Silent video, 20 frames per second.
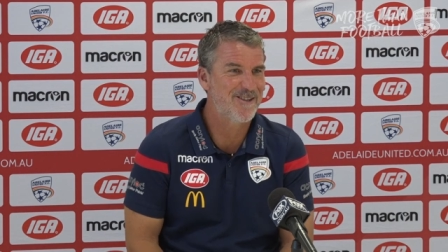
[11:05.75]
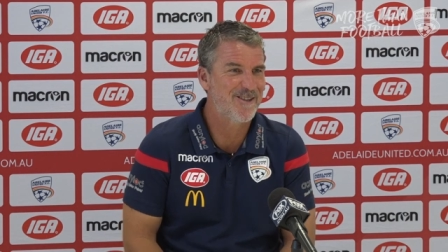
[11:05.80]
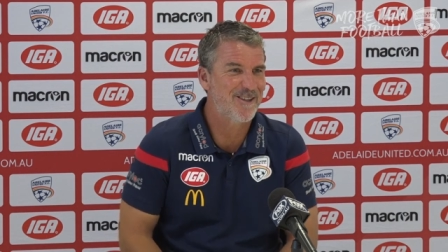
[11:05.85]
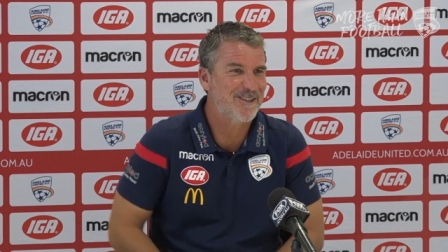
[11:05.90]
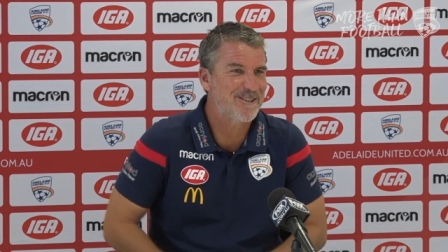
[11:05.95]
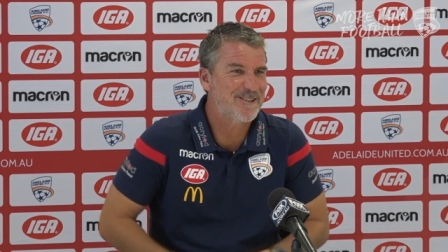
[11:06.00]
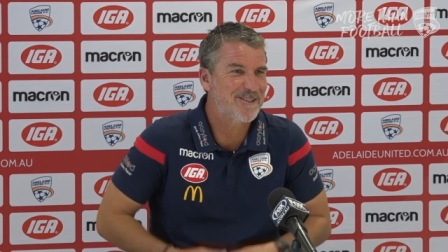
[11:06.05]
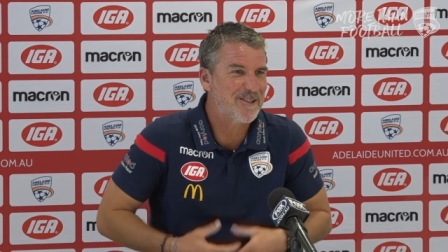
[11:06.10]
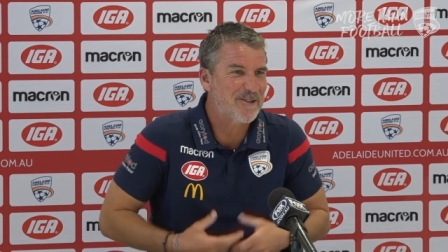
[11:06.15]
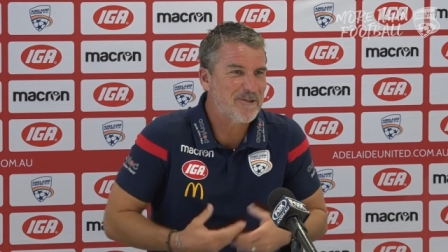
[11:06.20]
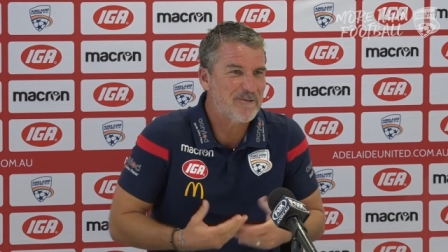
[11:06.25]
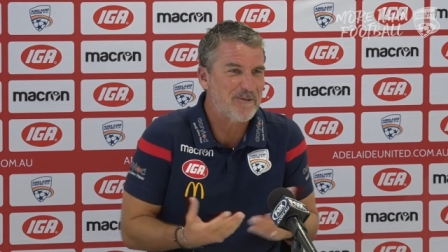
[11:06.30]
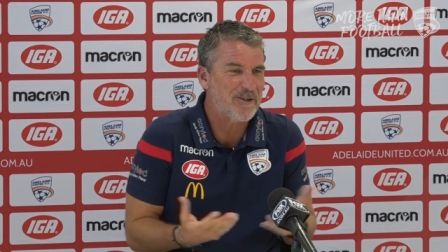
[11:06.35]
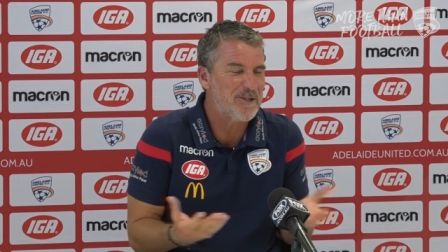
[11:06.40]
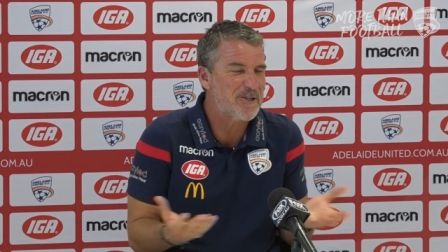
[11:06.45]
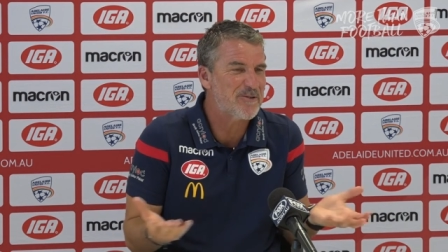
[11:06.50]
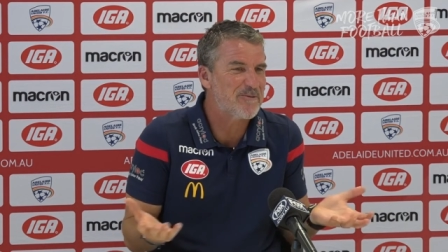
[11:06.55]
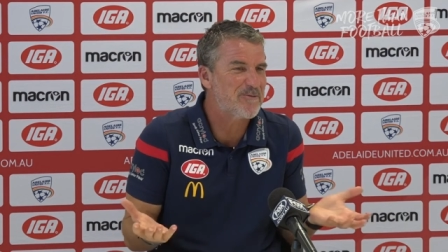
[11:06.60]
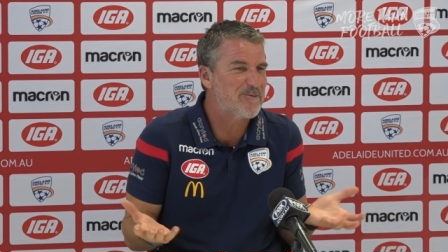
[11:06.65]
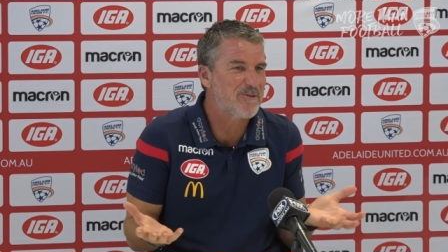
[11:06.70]
That's a
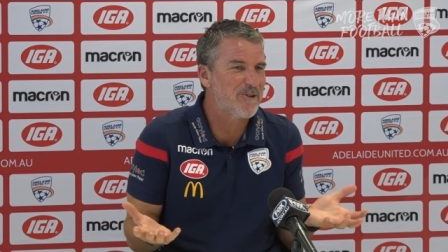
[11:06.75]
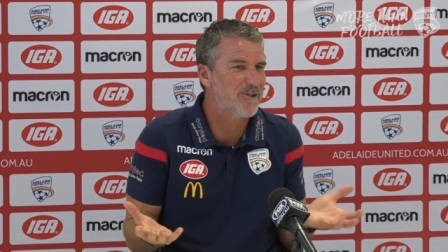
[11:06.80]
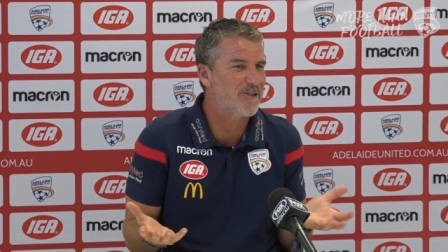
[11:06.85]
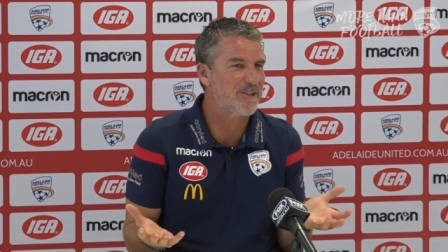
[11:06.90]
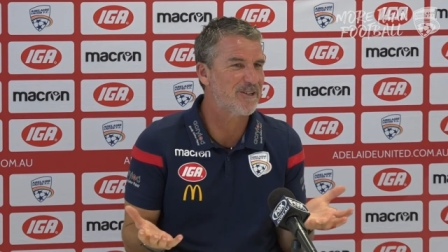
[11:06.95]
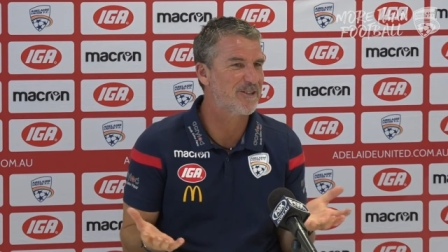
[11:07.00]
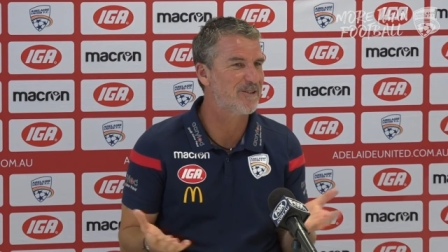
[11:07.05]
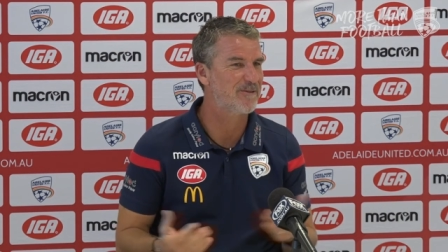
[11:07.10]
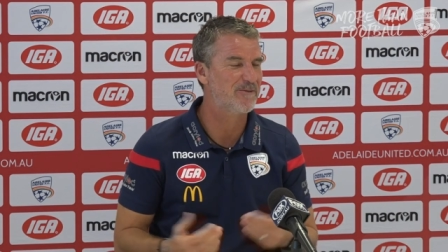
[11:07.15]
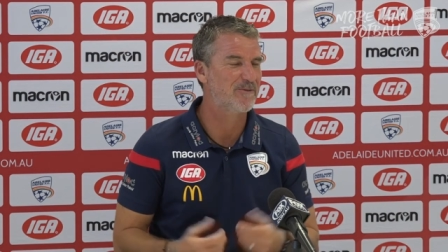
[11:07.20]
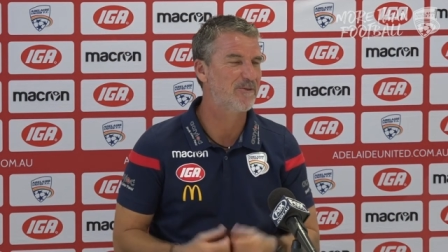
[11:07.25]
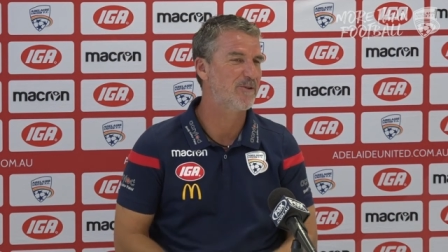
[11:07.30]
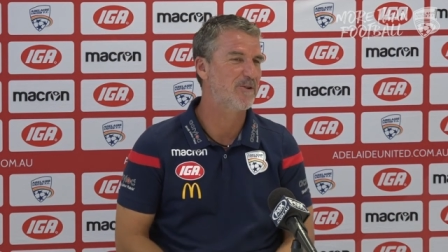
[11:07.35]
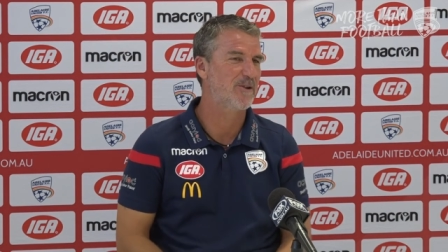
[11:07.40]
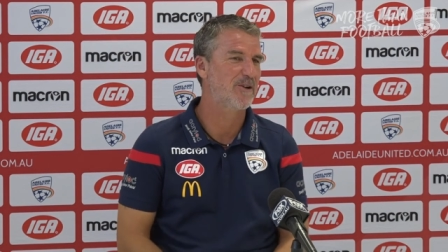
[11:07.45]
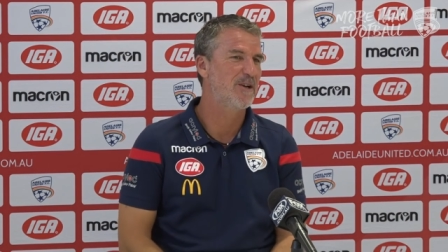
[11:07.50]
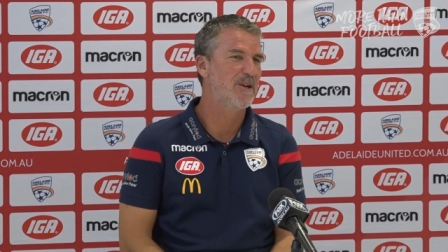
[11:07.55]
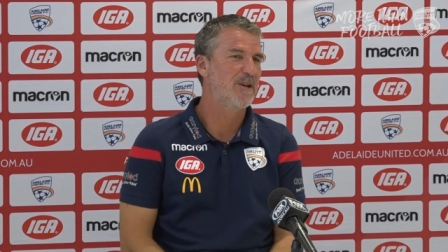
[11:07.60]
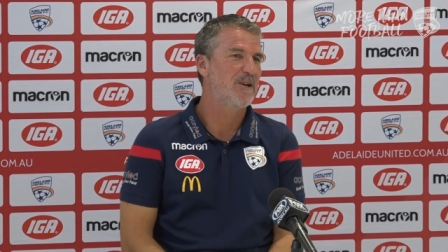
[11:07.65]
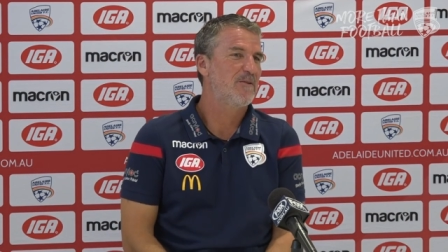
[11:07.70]
question for
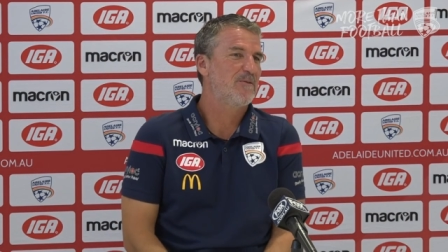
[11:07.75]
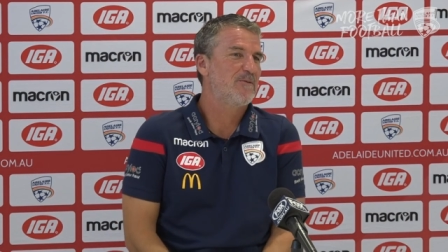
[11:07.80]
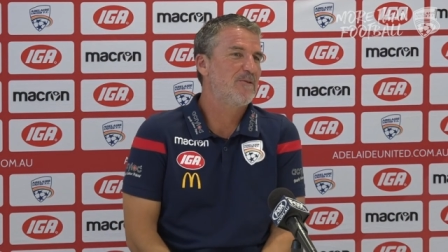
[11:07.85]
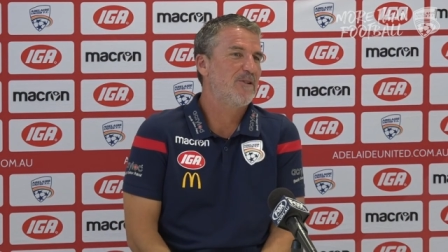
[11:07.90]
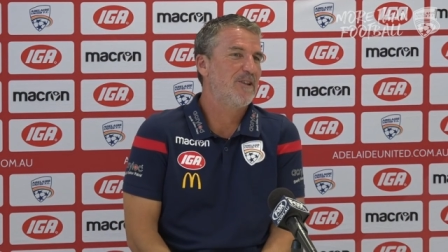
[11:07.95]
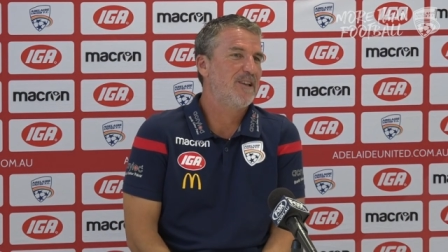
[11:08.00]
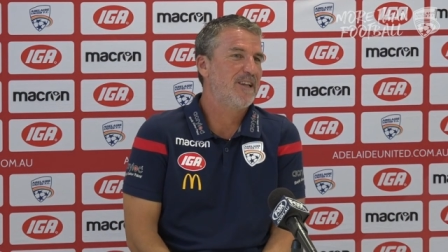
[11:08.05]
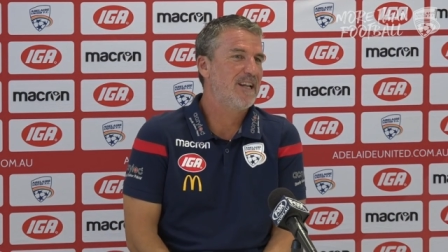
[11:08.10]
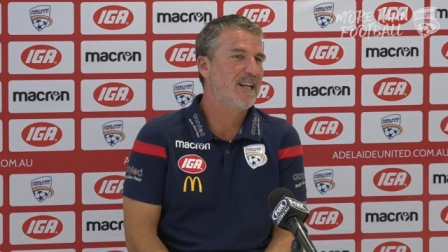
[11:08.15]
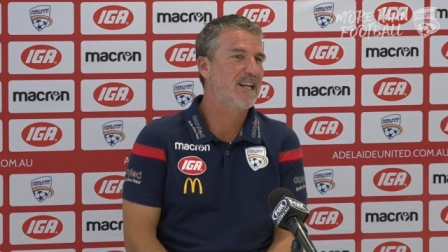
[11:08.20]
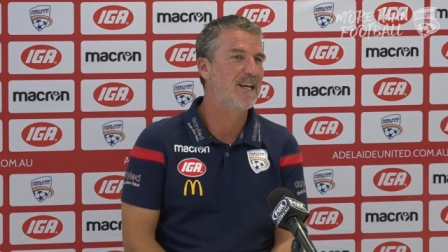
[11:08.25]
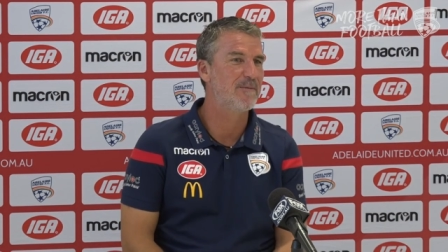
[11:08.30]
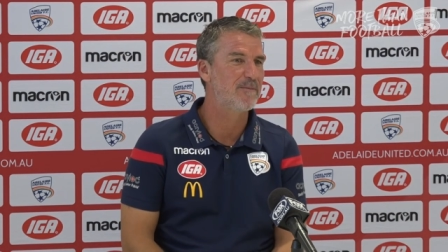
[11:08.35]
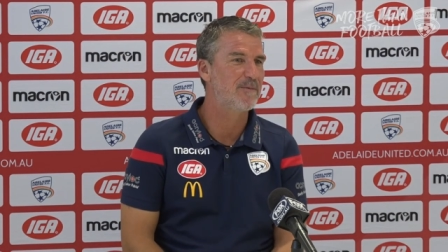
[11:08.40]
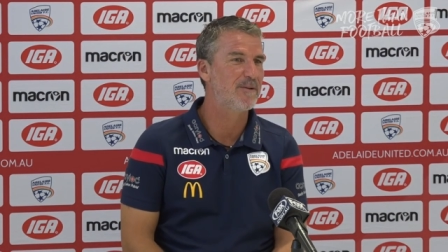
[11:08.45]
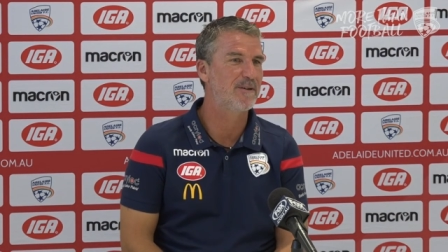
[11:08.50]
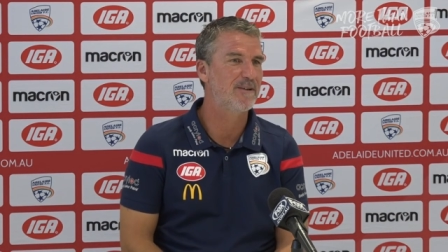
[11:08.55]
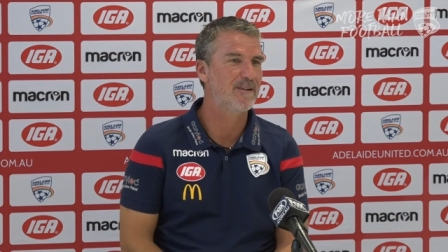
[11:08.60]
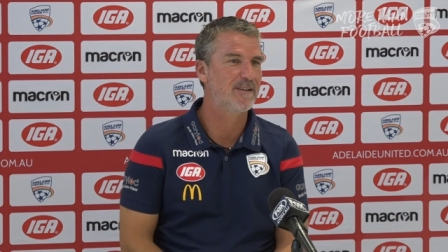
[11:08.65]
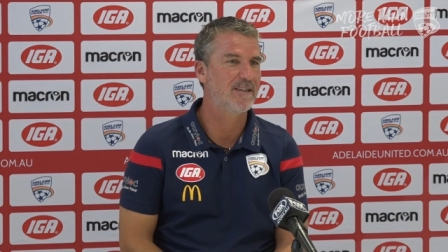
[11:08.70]
the club.
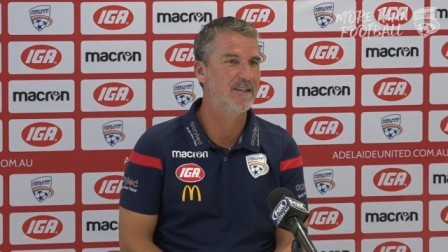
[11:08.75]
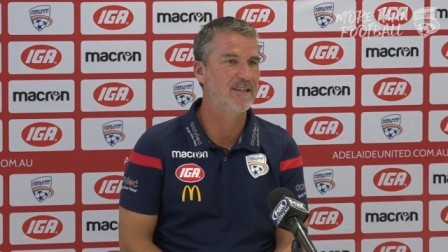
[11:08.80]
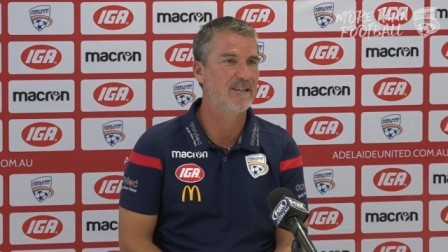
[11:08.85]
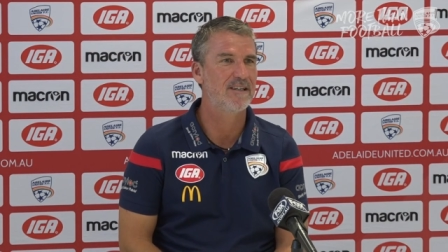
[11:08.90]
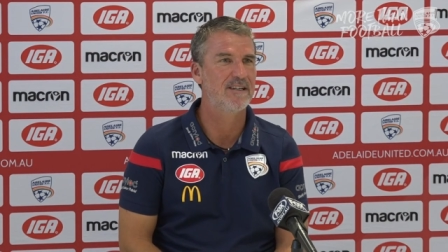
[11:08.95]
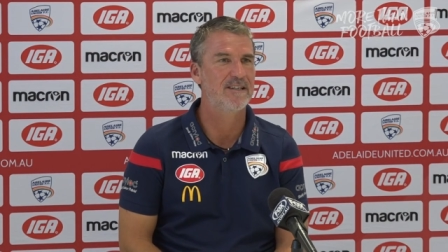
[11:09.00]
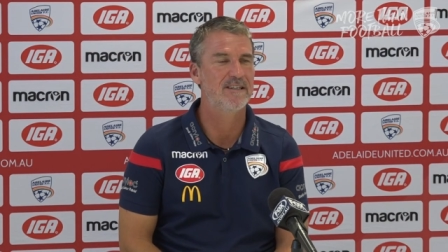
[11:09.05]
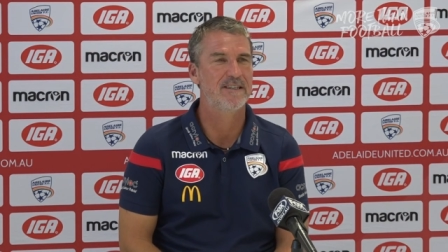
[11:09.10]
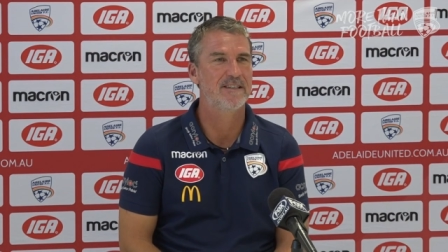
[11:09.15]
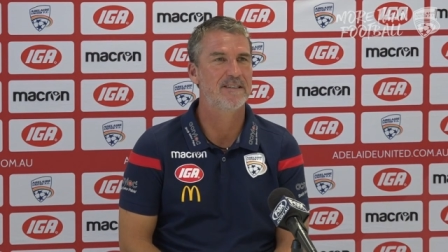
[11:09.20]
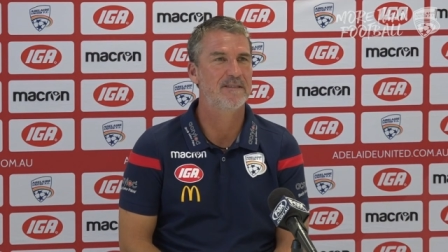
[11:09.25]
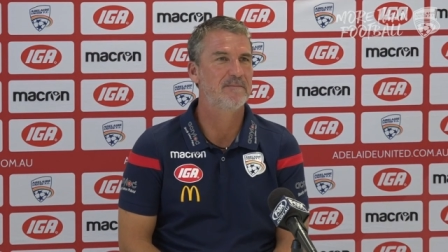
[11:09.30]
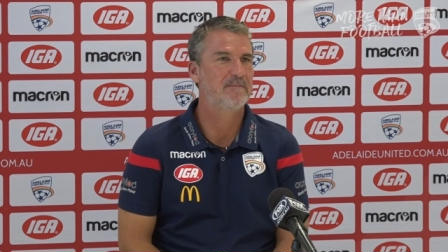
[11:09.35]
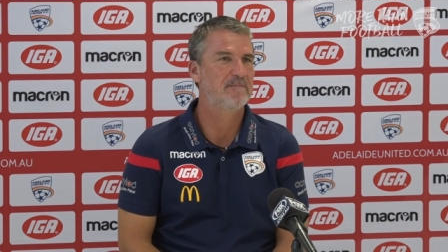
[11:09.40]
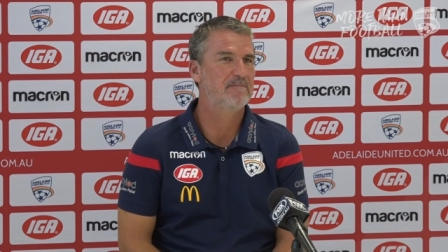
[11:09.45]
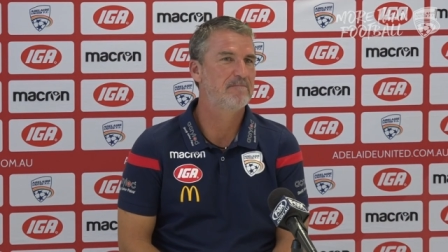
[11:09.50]
Yeah?